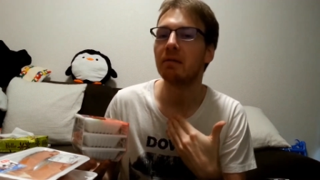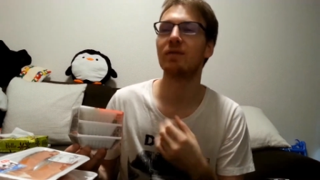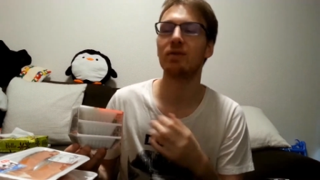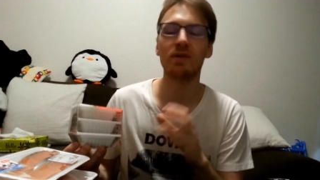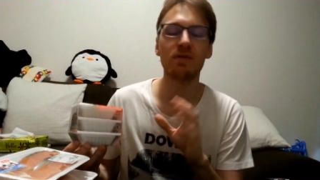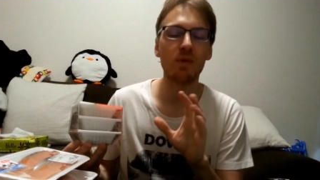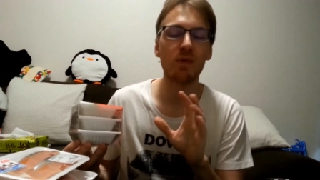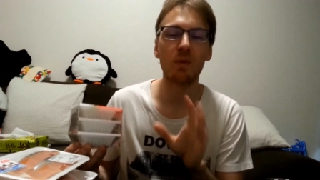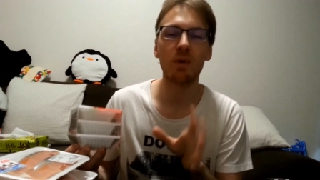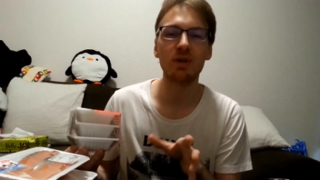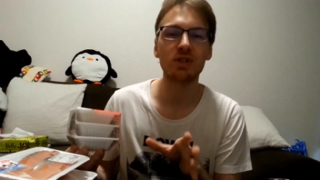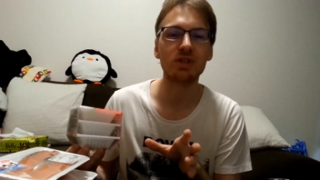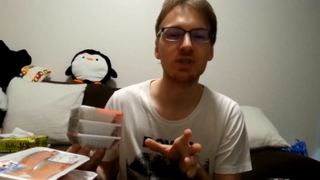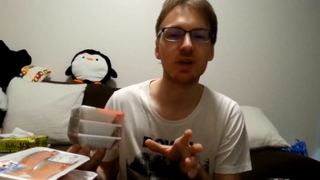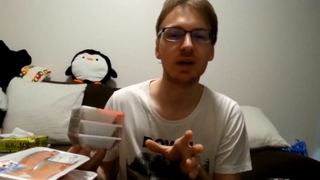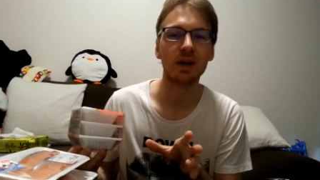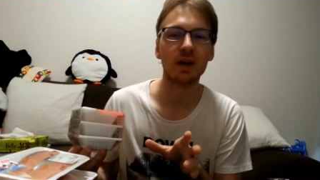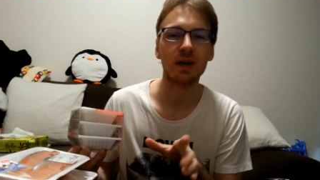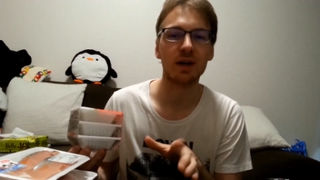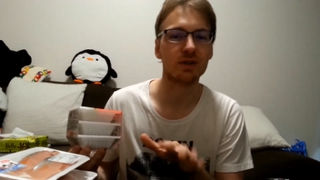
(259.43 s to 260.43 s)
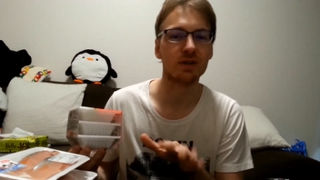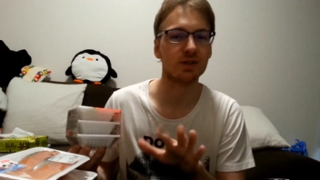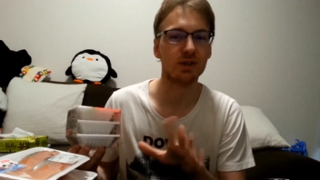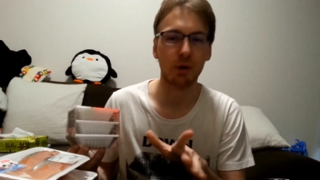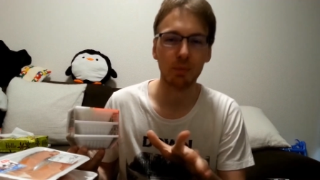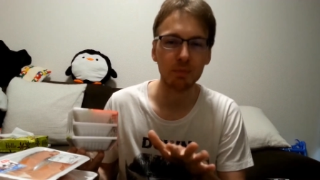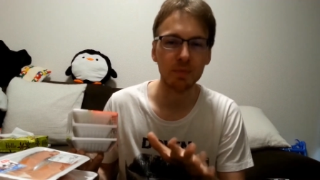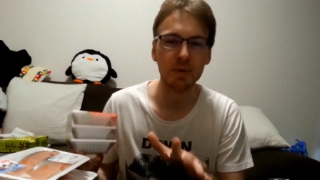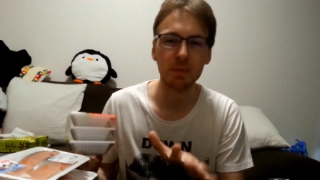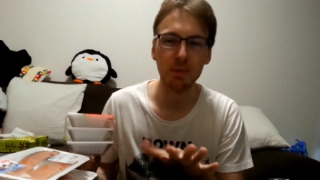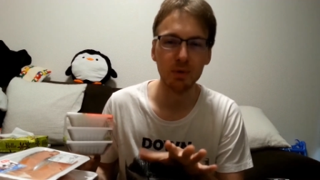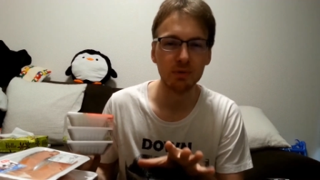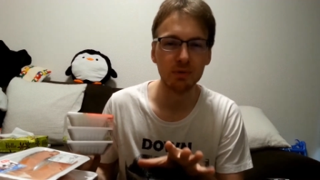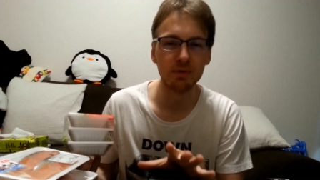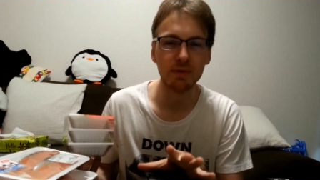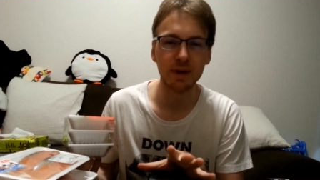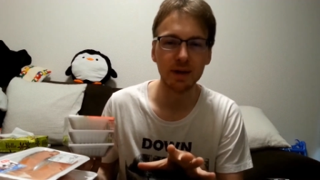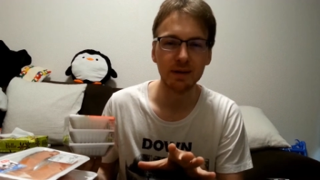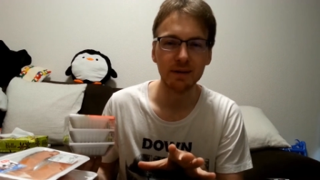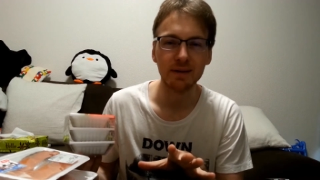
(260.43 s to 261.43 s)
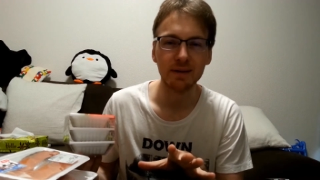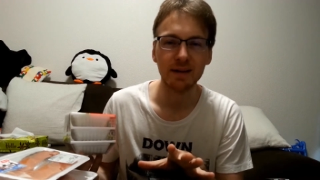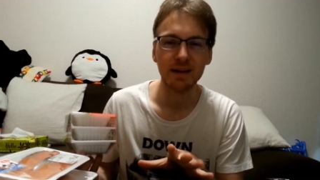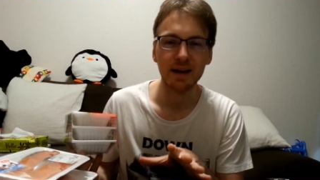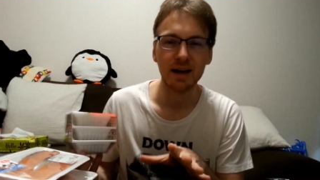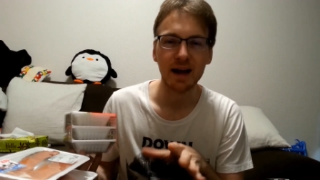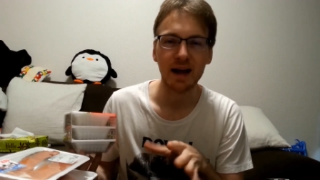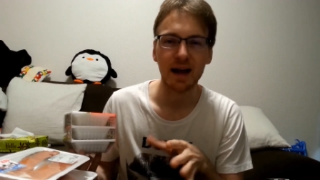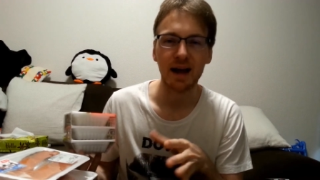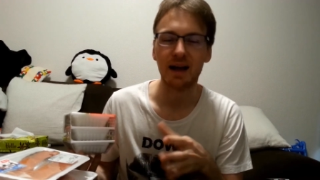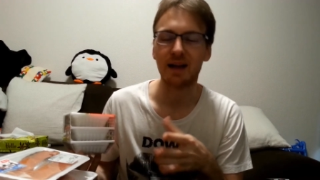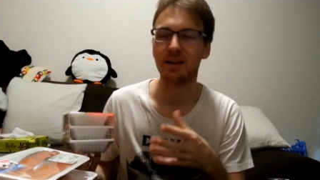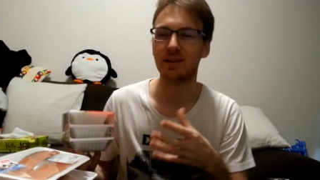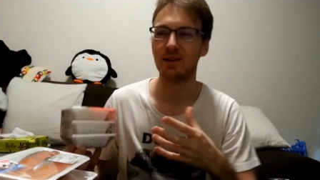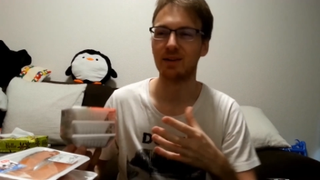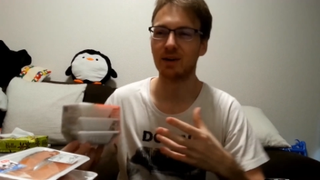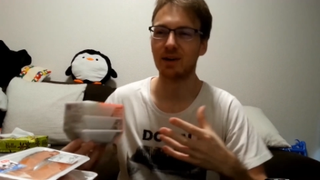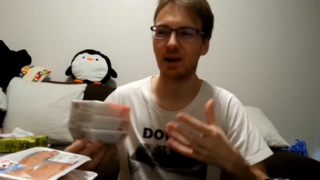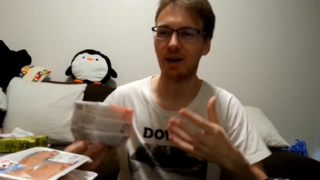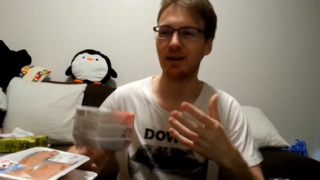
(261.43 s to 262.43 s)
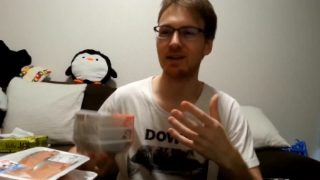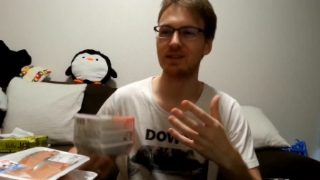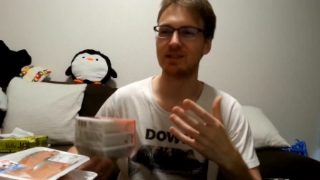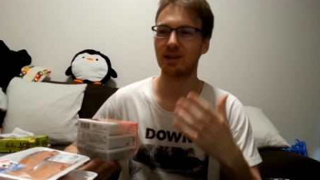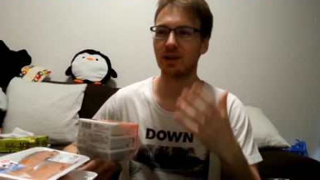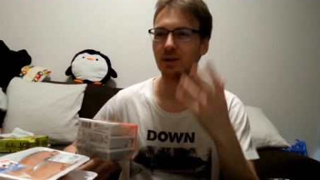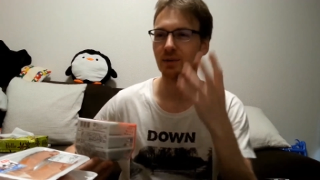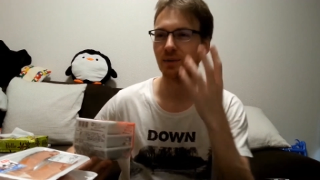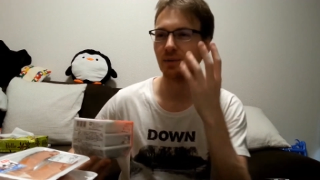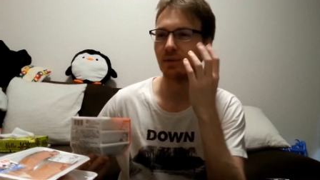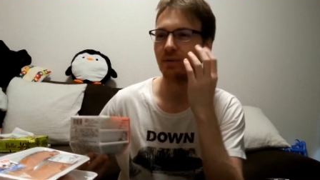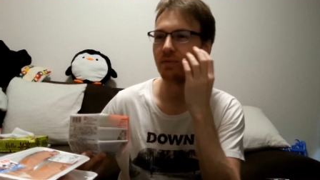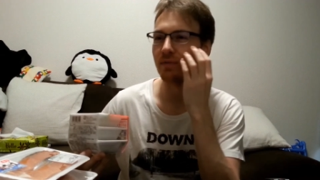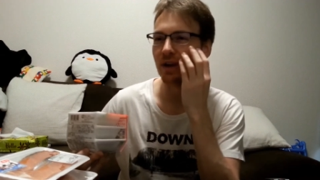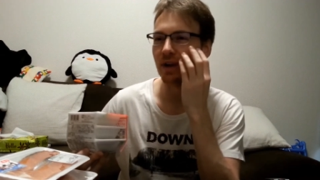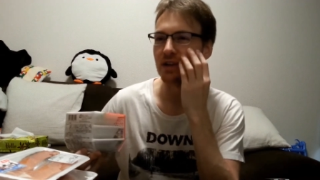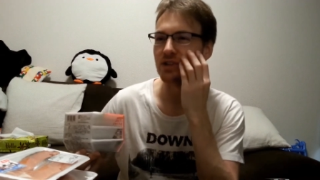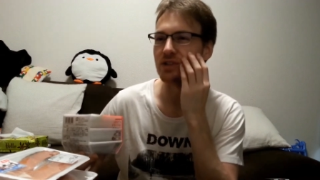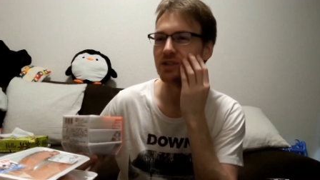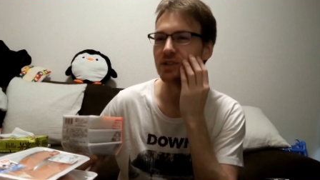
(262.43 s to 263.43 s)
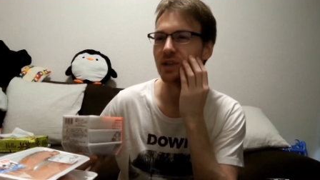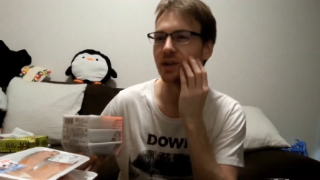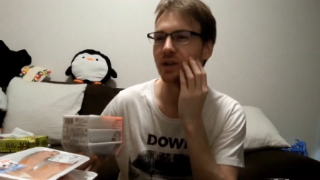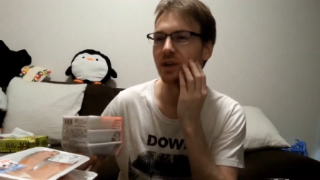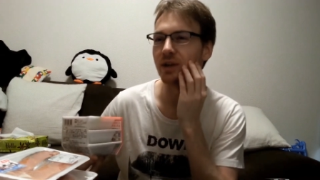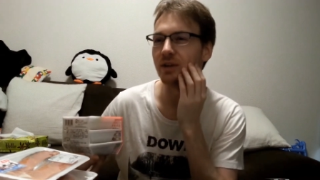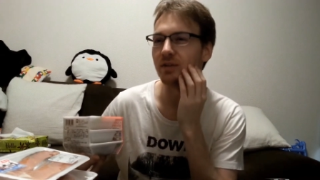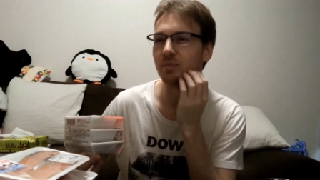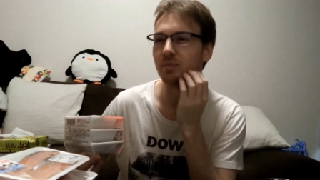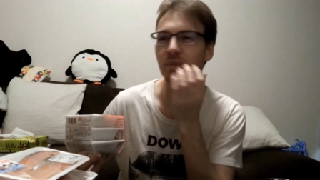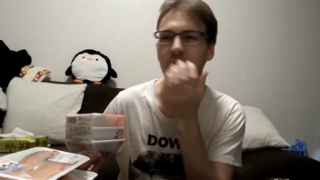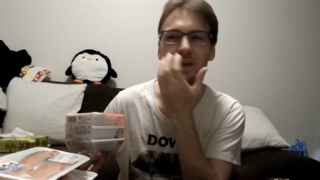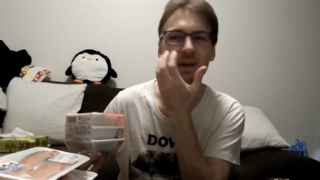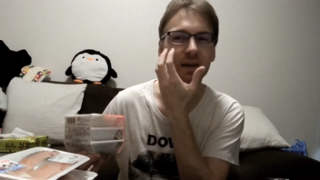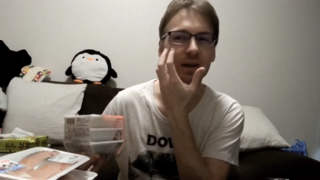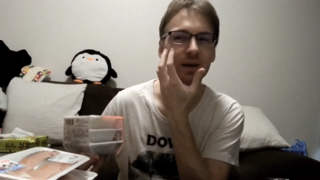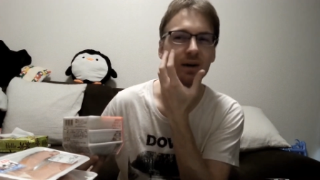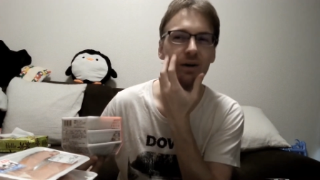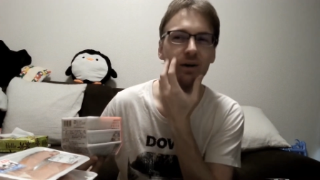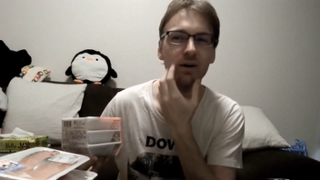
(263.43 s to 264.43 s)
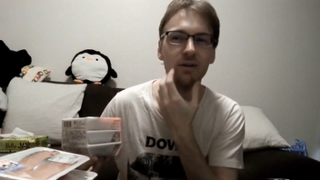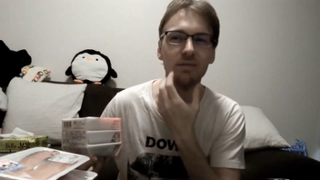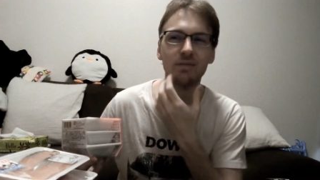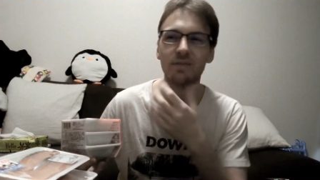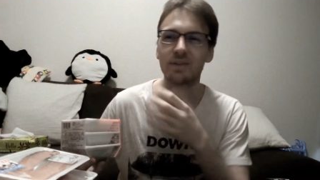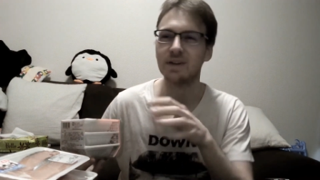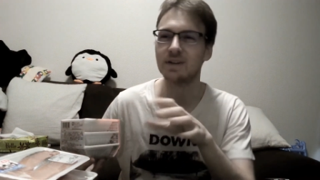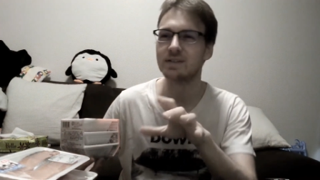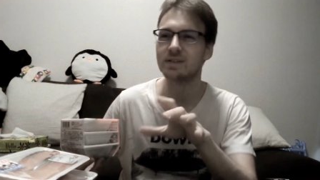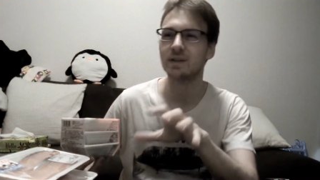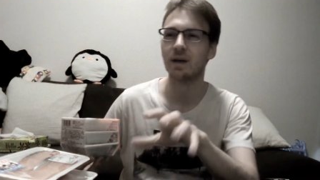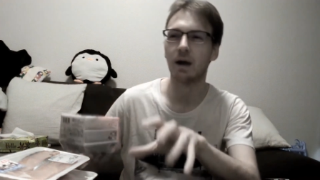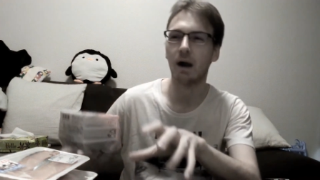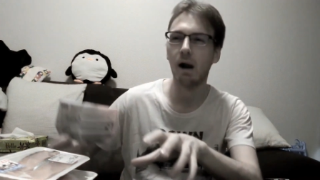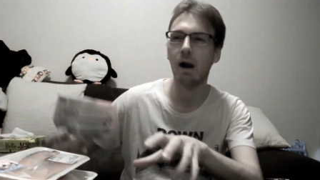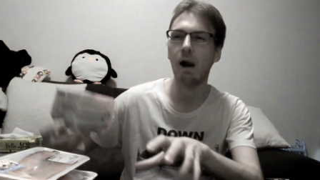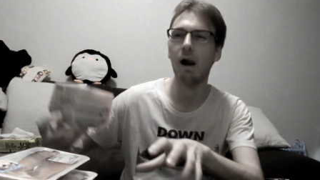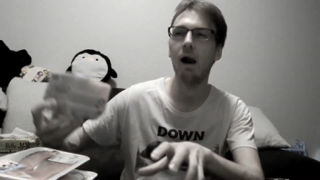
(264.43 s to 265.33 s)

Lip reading: Have you ever watched a zombie movie and the guy's like, all the flesh is like kind of peeling off and it's like,